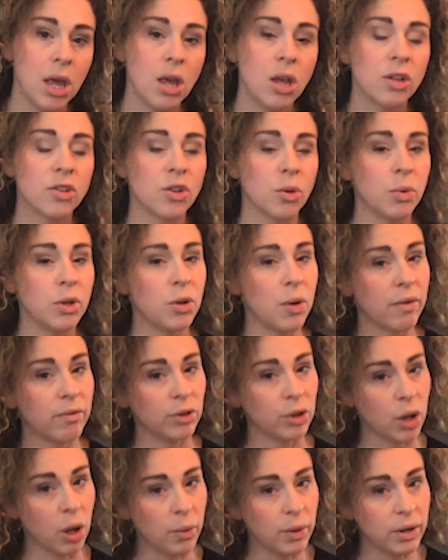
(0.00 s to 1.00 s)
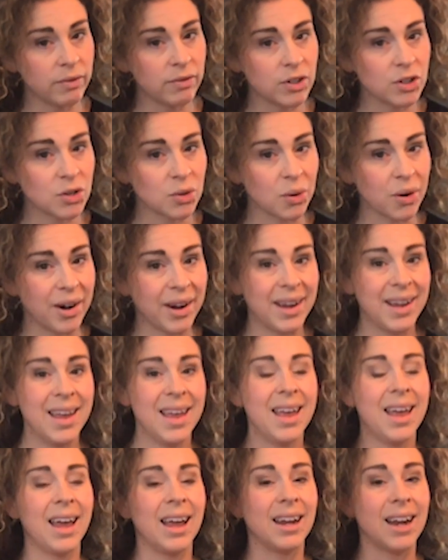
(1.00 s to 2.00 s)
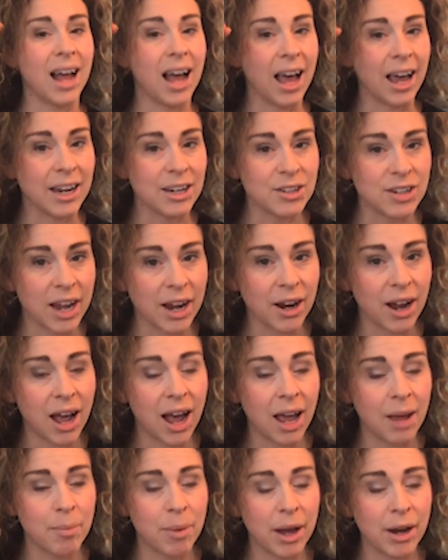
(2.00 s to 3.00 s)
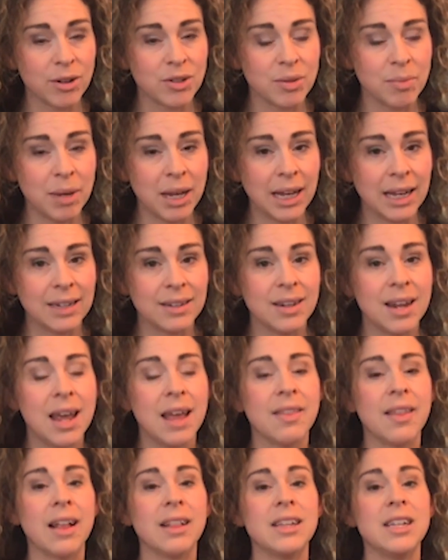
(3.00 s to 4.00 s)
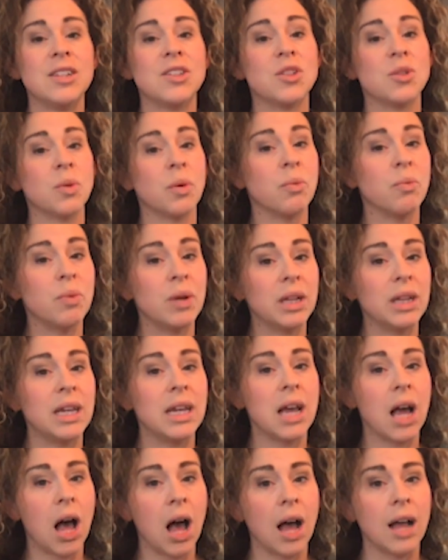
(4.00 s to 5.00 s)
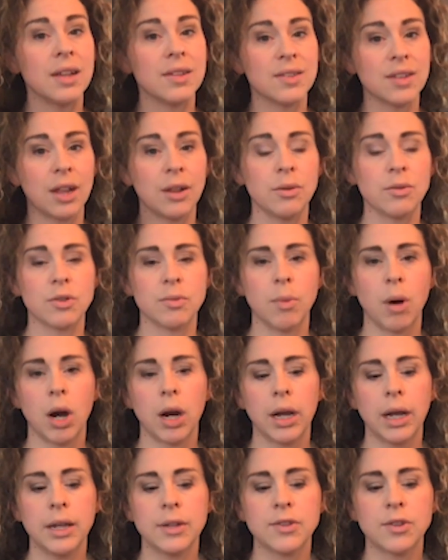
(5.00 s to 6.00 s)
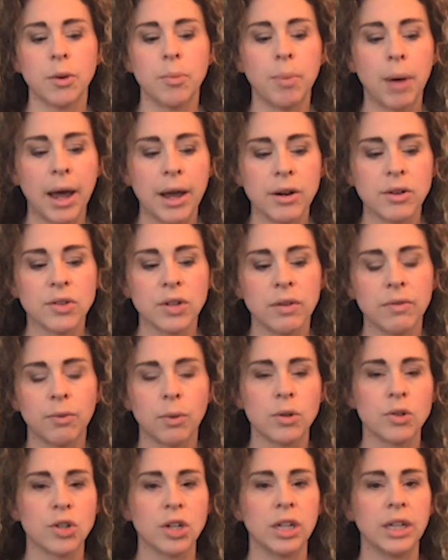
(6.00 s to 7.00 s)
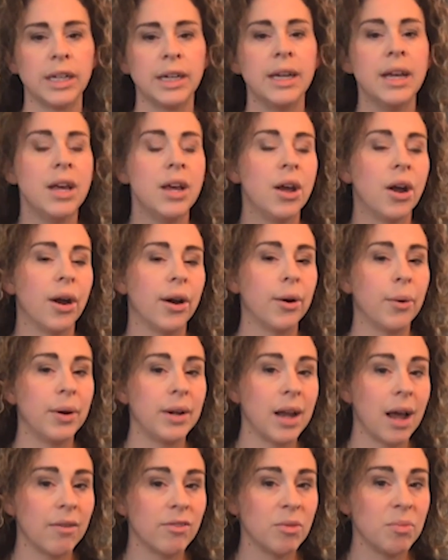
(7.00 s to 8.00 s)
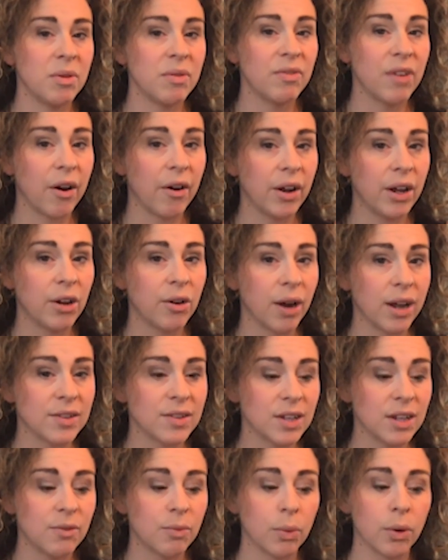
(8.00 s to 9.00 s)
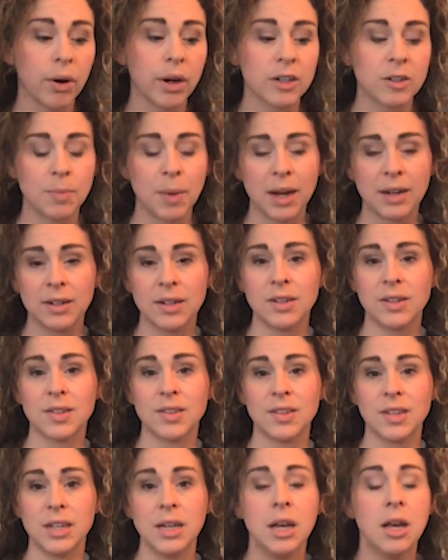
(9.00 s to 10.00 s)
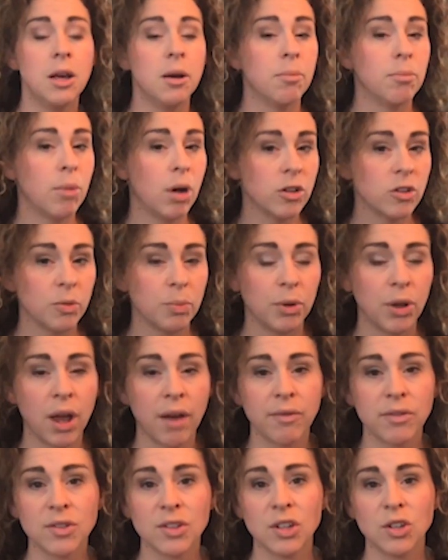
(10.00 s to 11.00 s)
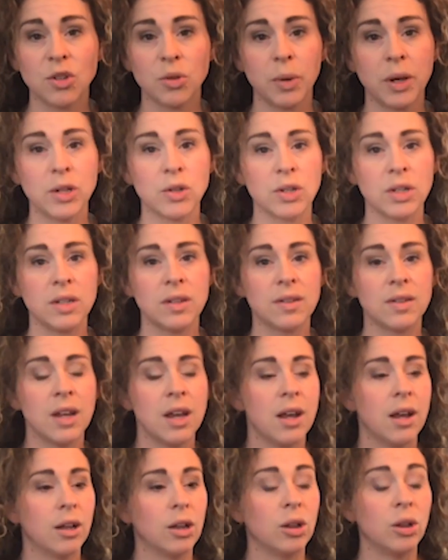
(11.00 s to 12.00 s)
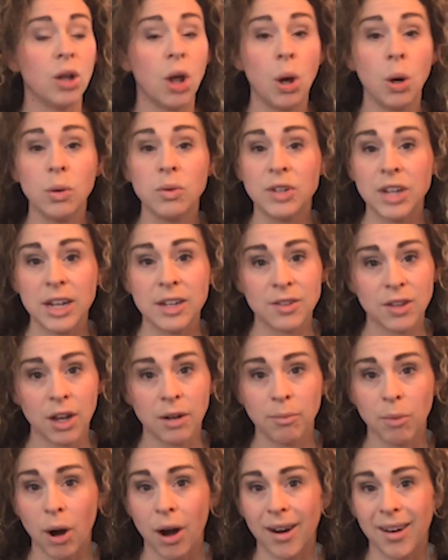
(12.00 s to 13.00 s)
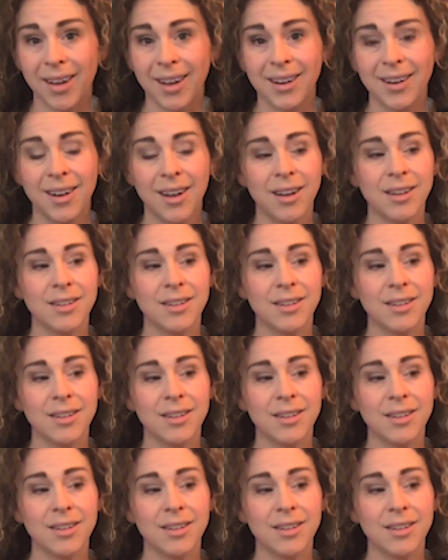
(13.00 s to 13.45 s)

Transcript: So when you have low inventory and high buyer demand, that leads to a really hot seller's market. So buyers, unfortunately, are going to have to be very aggressive. We're expecting to see multiple offer situations, low days on market,